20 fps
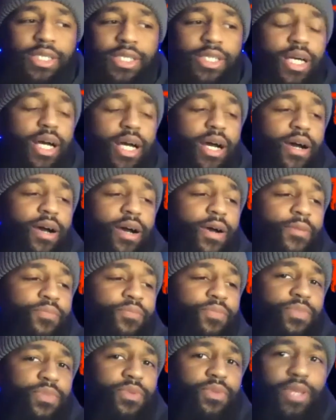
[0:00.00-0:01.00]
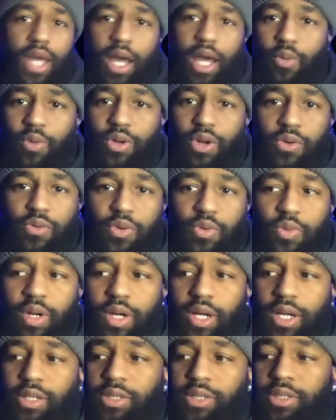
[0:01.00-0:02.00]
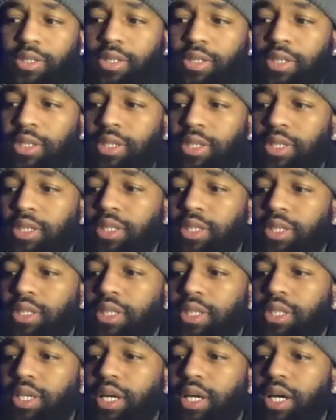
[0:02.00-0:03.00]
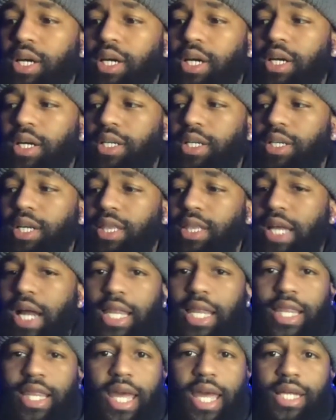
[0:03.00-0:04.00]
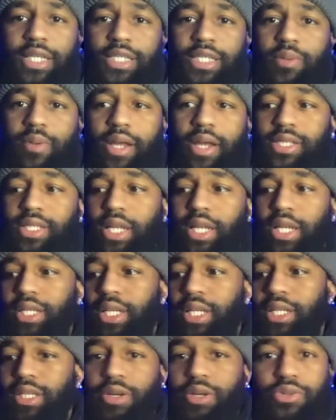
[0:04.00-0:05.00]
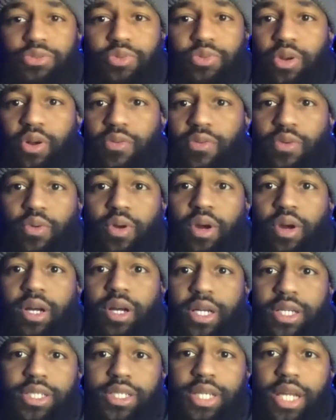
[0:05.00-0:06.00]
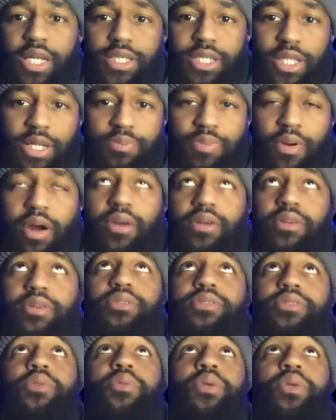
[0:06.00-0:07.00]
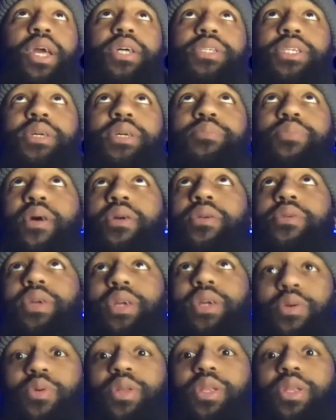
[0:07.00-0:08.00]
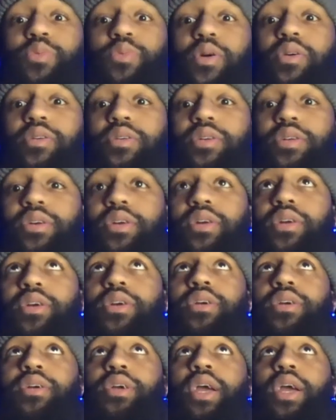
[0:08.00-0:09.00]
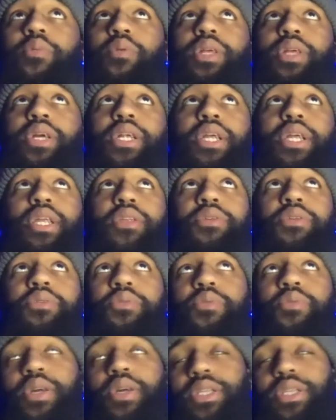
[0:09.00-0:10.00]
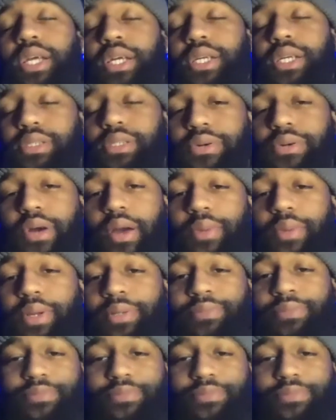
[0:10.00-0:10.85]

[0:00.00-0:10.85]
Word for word: Um, that went over well. Uh, a lot of the AJ matches that he did, those went over well because he has a good partner. So when he has a good partner, he can really work really get in and do great things. So I mean,